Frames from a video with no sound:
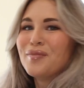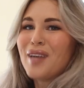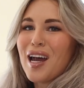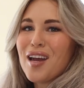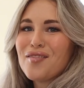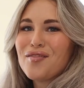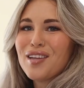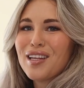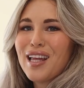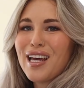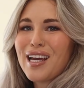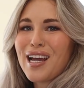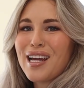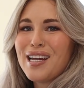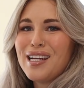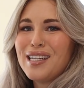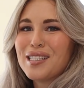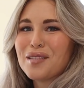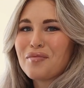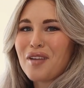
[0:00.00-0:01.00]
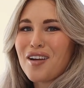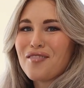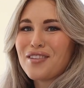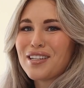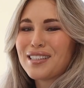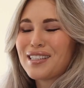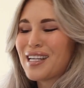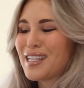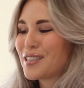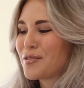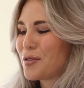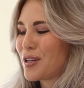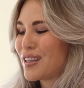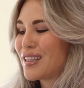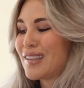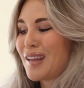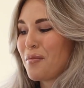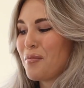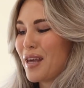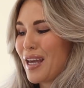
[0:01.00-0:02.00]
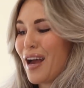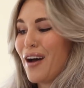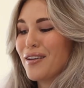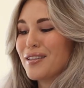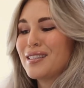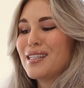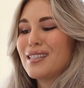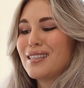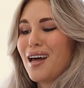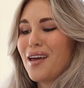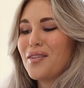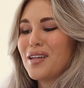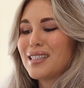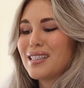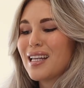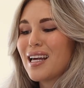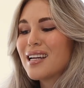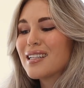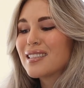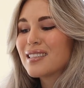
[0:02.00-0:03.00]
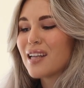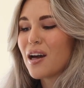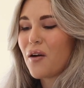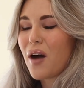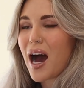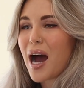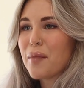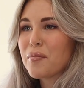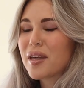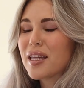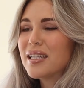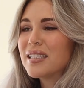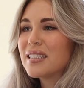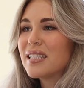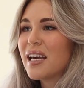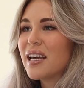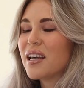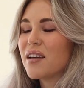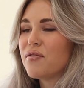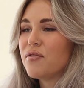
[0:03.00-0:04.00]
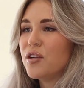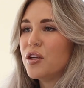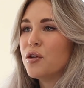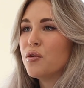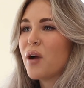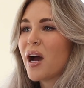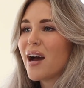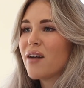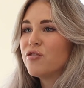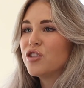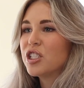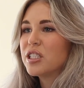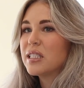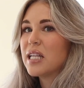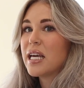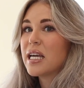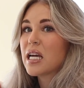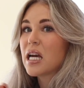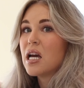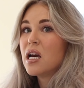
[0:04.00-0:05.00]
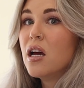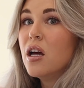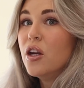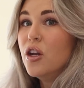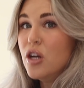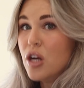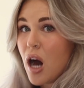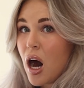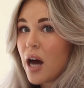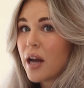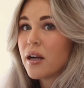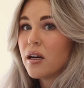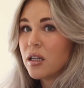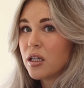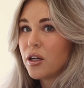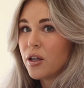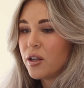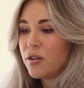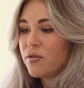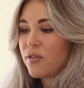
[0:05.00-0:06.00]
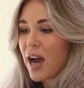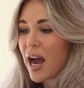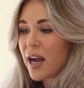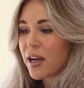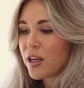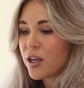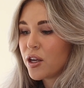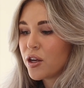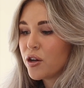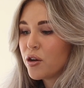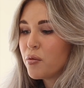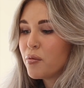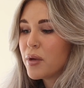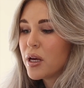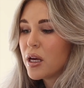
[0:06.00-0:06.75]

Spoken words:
I feel like I need to preface this with something else that's on this list. So I'm gonna say if you have just like not a good vacuum,